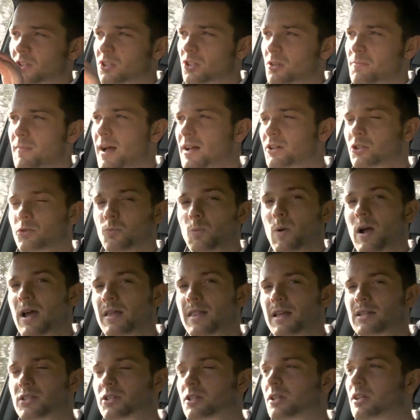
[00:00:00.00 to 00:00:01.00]
just imagine
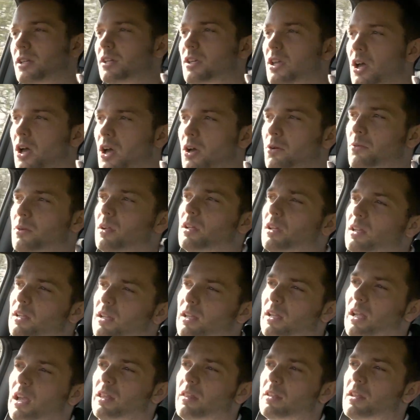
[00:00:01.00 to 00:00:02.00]
where that's going to go
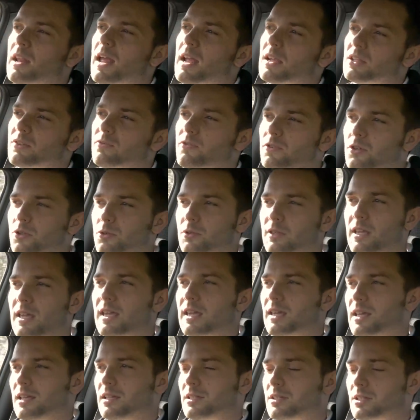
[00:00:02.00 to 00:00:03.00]
in the next few
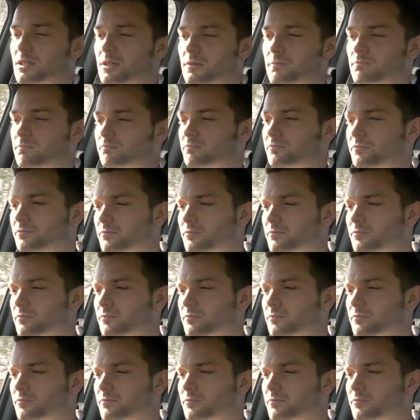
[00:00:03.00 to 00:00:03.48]
years.